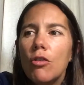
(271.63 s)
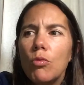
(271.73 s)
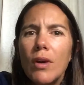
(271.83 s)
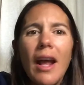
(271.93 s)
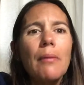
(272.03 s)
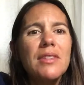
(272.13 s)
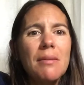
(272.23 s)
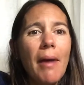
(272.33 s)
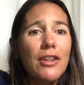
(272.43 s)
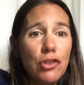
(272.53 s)
When I was
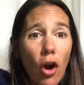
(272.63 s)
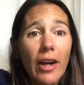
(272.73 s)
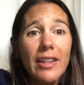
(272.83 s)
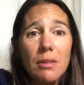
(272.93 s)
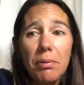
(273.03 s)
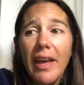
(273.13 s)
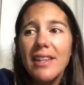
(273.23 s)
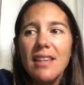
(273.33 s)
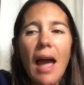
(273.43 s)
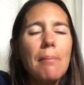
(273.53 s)
in my darkest
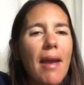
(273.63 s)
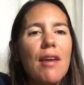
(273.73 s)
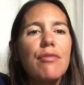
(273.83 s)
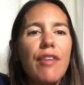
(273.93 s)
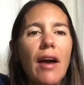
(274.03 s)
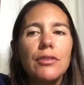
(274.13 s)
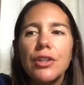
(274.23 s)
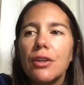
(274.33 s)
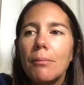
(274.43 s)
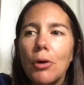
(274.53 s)
place, I may have found
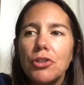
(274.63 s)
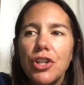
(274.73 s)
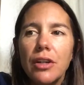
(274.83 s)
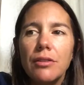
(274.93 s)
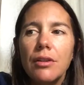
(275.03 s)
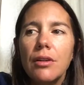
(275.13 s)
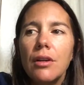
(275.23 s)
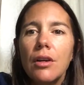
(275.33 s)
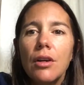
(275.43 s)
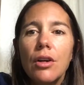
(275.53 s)
her emotion
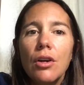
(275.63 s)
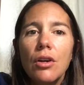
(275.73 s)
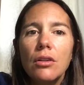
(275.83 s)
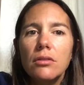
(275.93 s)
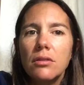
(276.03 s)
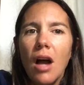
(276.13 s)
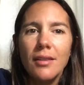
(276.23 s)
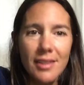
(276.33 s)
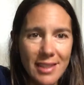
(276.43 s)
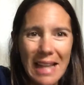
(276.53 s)

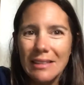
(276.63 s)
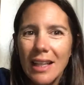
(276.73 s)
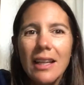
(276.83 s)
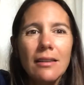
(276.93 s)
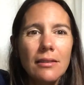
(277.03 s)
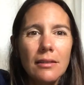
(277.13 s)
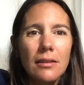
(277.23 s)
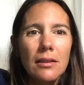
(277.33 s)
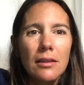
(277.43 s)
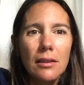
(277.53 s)
unsettling
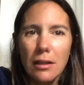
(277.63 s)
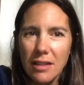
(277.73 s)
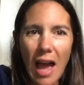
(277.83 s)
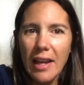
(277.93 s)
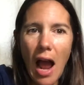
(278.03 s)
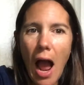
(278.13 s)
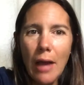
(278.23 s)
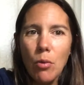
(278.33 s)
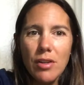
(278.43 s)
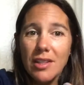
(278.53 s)
because
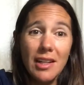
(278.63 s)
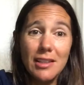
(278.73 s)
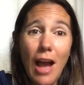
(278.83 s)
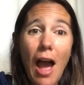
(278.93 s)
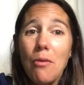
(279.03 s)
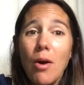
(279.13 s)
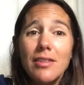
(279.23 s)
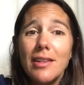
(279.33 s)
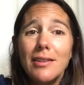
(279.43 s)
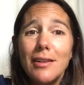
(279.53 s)
I
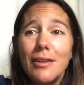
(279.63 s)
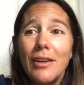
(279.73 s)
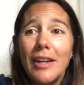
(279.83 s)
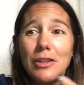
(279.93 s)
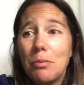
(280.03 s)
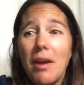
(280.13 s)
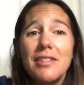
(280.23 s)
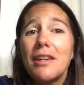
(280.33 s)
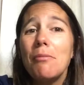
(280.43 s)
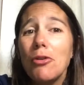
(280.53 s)
wasn't
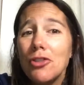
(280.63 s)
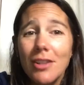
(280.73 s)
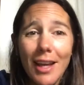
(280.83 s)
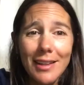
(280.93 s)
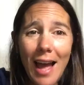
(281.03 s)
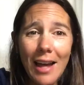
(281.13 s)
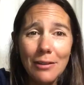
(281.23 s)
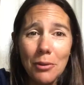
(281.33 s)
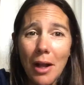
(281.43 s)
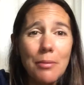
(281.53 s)
expressing emotion like that
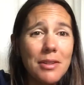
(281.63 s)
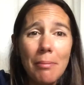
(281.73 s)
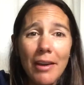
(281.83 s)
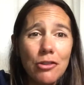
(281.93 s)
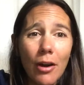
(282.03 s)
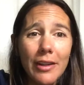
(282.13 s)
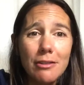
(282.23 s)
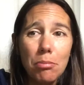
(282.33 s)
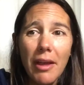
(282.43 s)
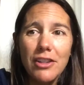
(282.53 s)
when I was in my
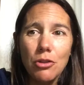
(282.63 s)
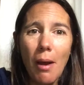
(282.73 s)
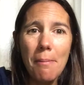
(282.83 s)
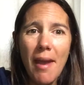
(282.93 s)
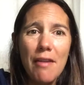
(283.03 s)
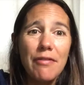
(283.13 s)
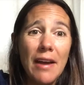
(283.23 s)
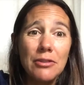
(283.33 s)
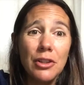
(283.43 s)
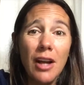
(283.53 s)
darkest place. So I may have
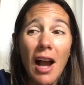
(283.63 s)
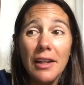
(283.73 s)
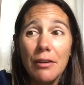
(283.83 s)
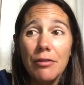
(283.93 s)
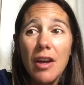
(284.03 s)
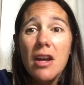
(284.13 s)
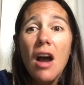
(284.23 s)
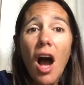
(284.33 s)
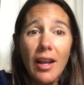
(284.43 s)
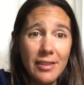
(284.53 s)
found her kind of
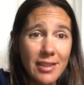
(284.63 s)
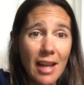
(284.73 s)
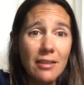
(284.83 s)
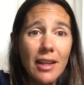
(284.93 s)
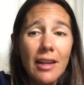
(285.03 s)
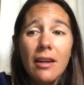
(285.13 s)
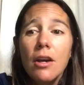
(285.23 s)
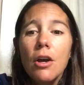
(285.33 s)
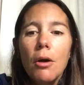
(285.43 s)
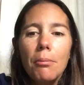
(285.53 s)
unsettling,
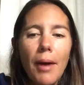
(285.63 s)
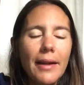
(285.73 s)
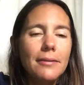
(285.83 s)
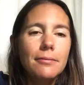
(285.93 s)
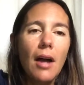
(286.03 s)
but